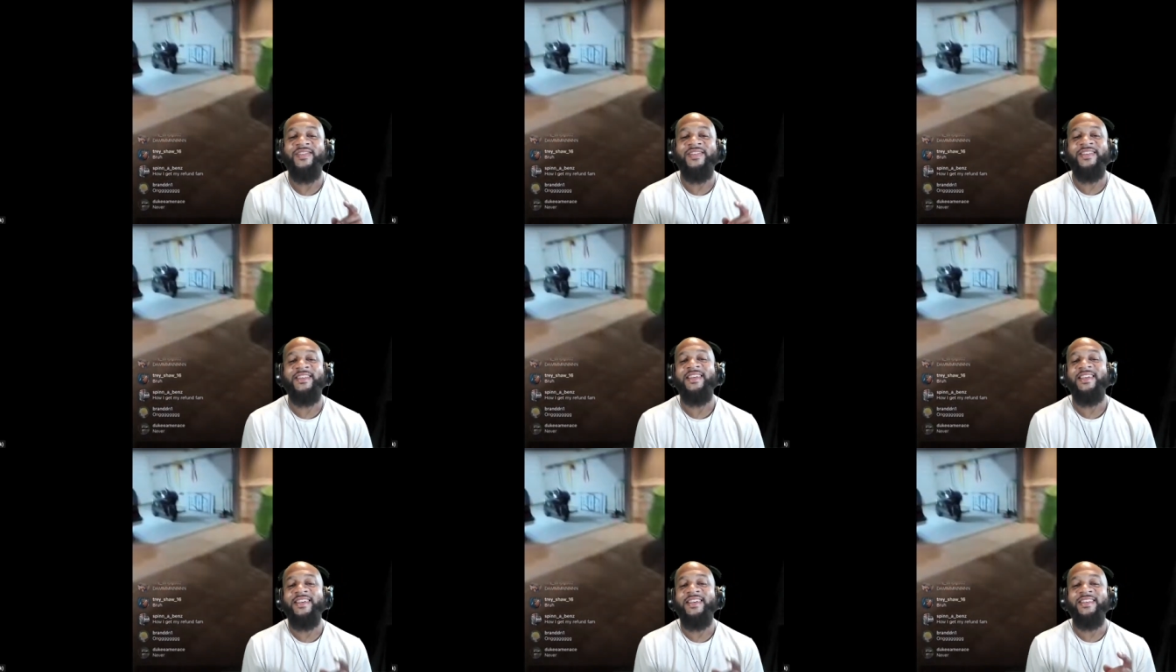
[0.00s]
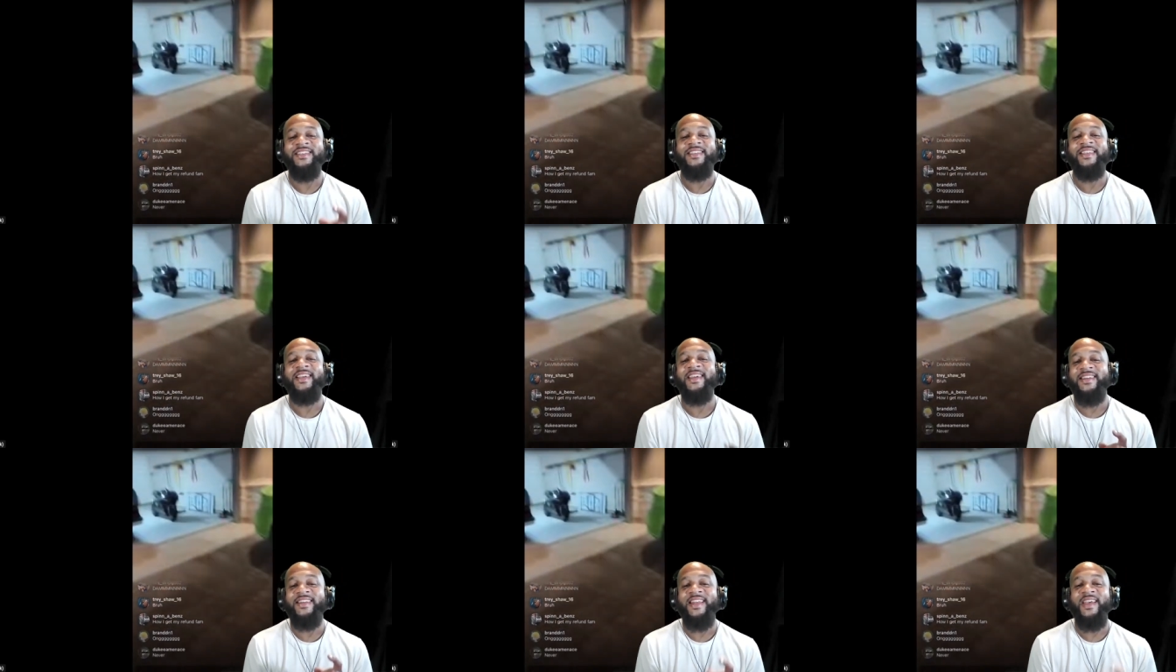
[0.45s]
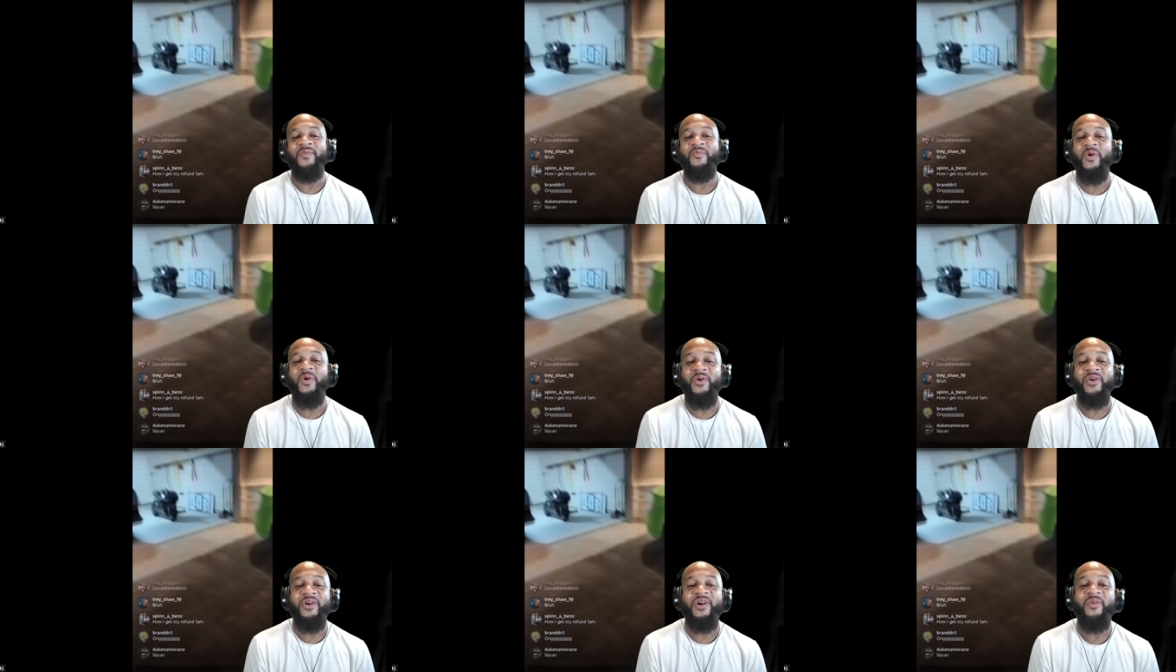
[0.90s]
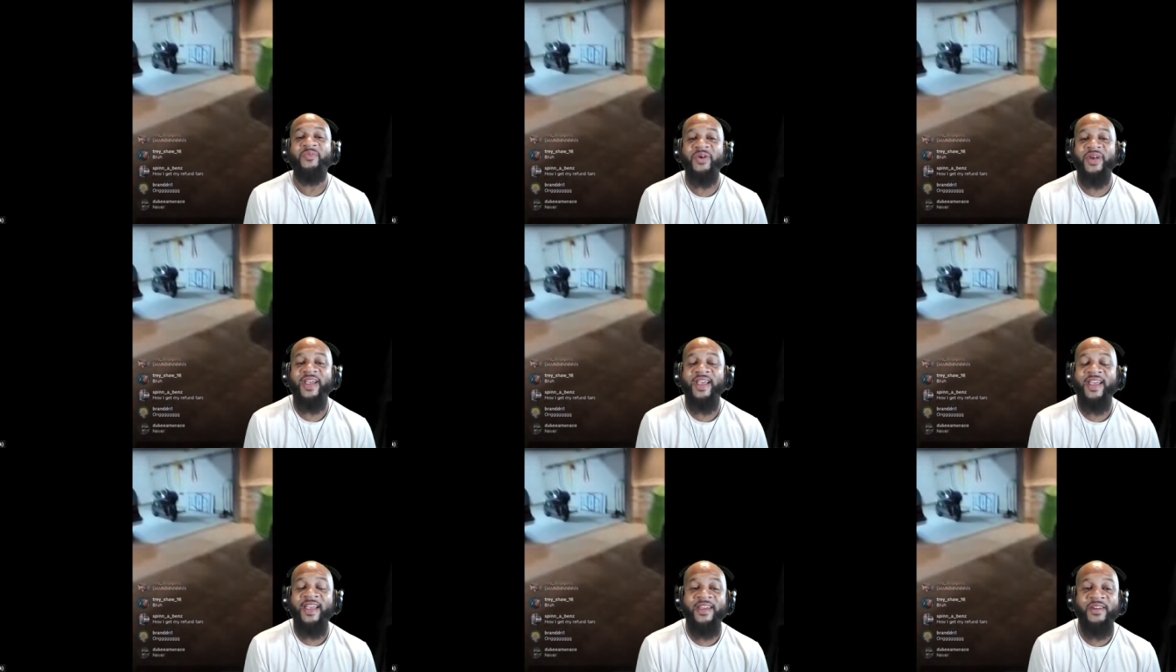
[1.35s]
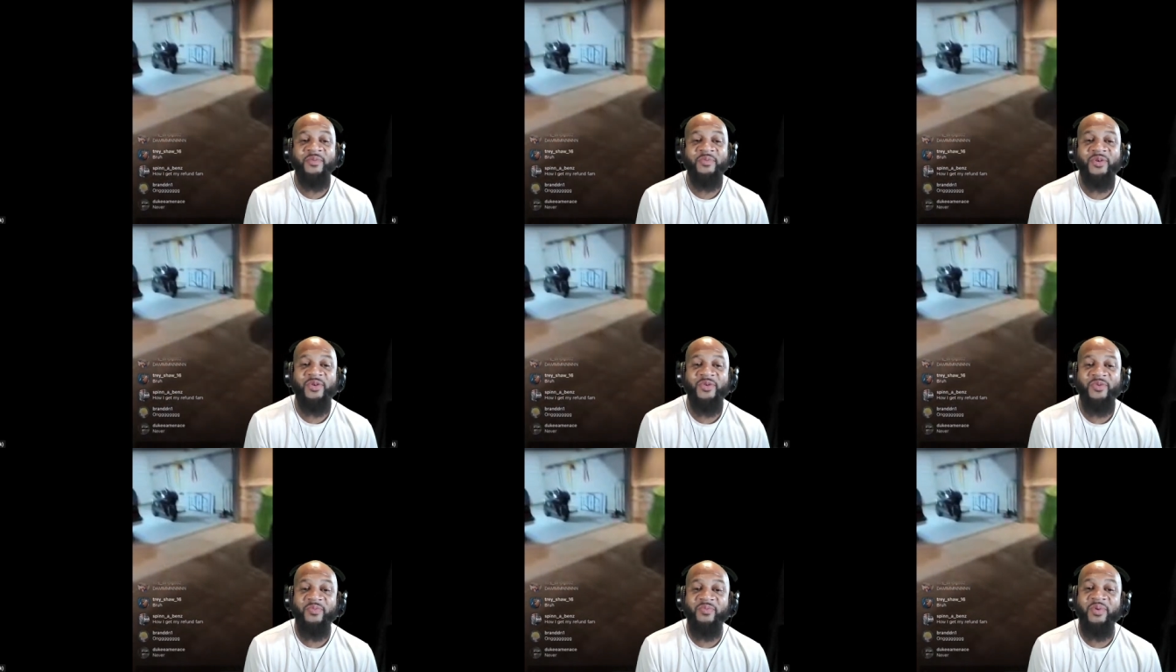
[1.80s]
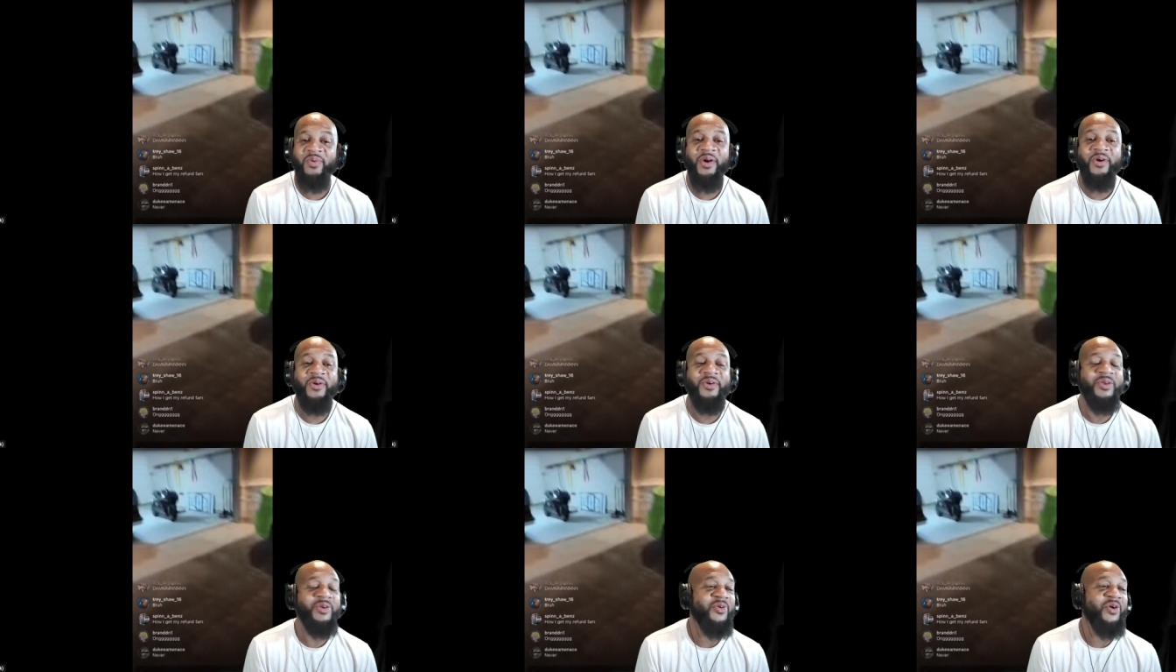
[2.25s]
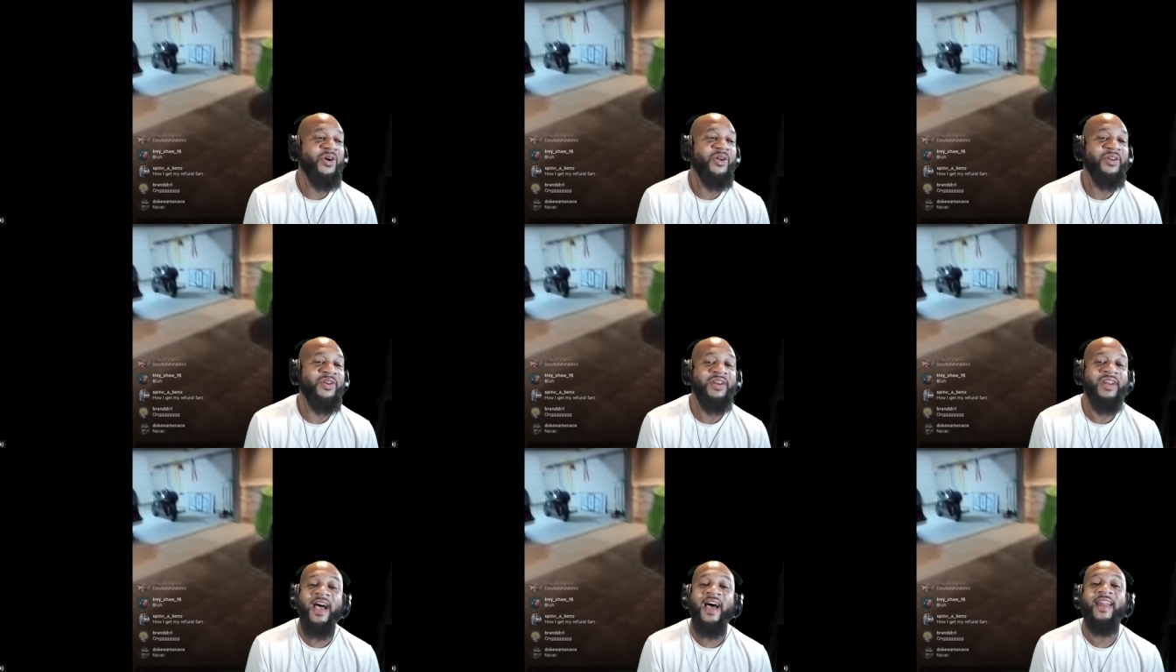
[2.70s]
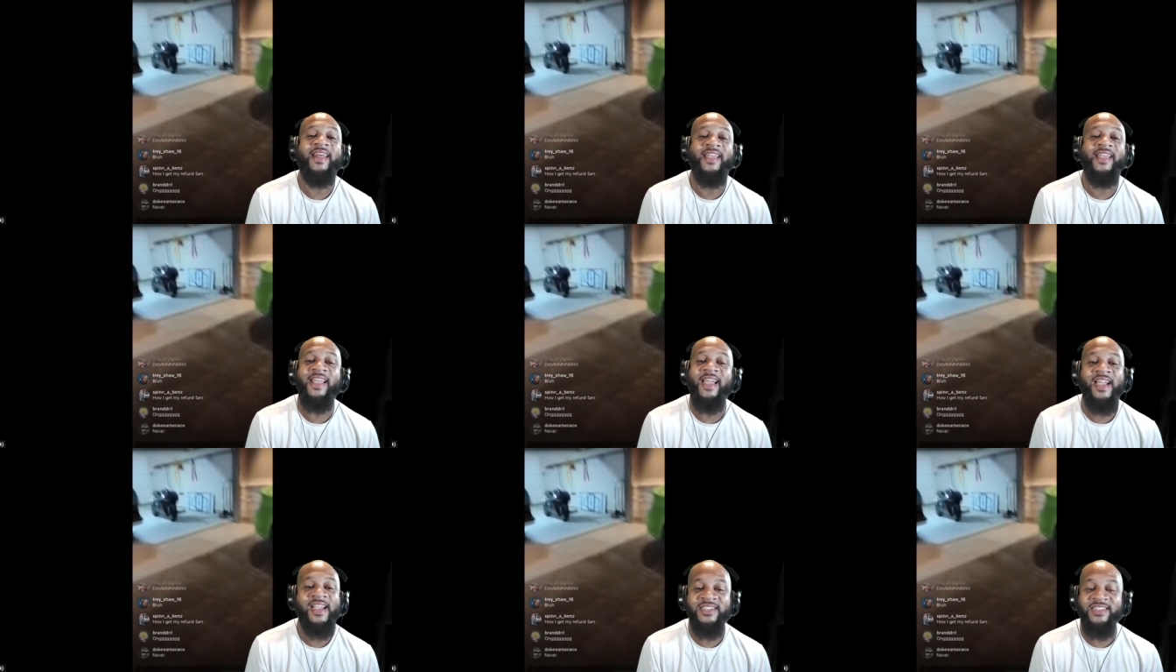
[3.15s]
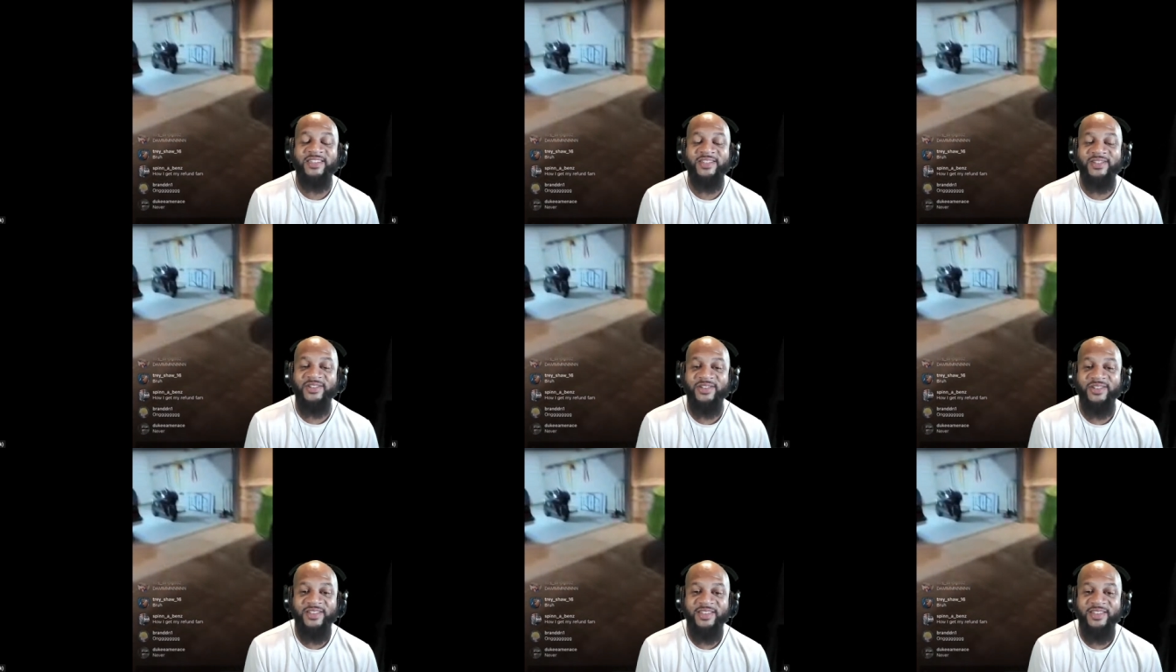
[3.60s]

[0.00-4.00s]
see, he said they woke up an animal. Bro, you are not a gangster.